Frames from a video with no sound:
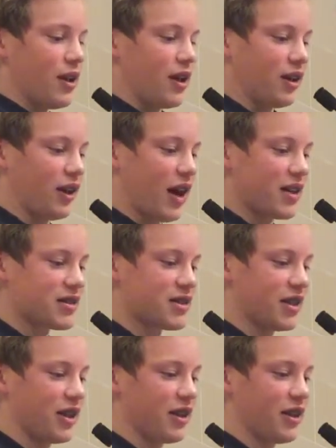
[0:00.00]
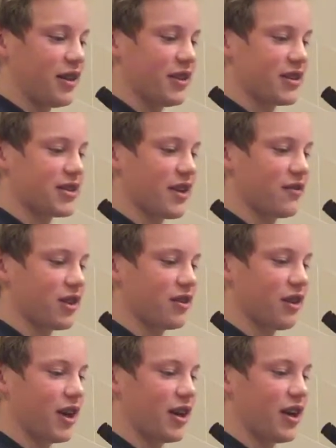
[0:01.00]
Last year, in the 7th
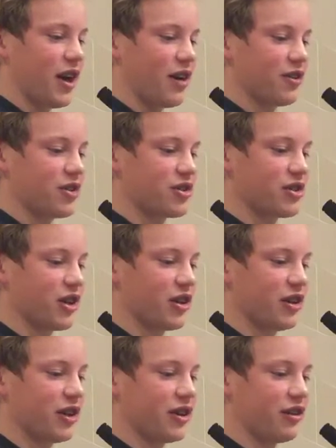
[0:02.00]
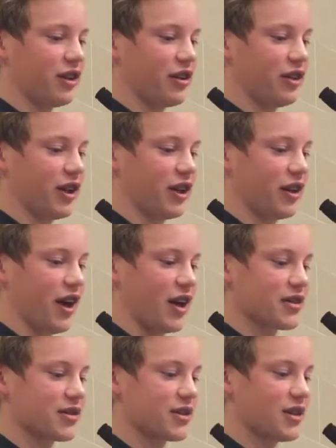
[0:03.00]
grade, I was struggling a little in
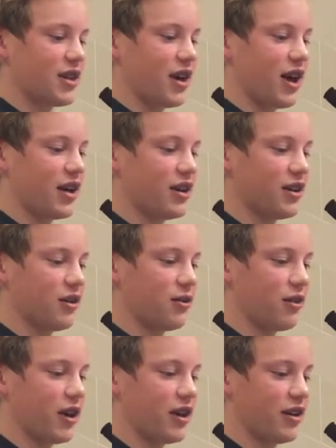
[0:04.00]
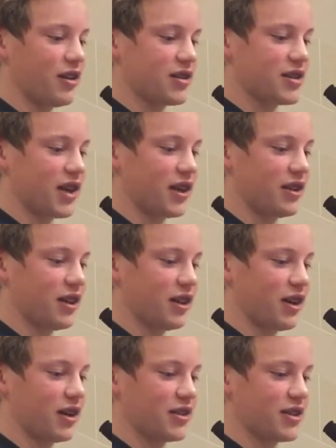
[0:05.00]
class. I didn't quite understand the
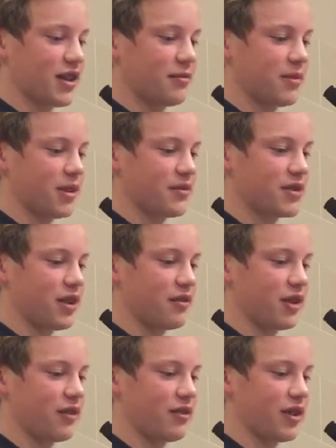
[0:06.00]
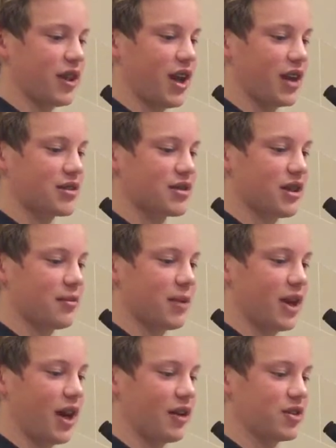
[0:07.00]
concept of solving for the X term in
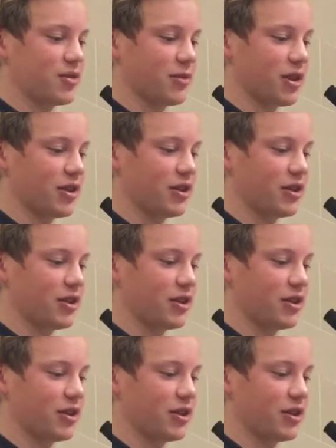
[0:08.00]
algebra.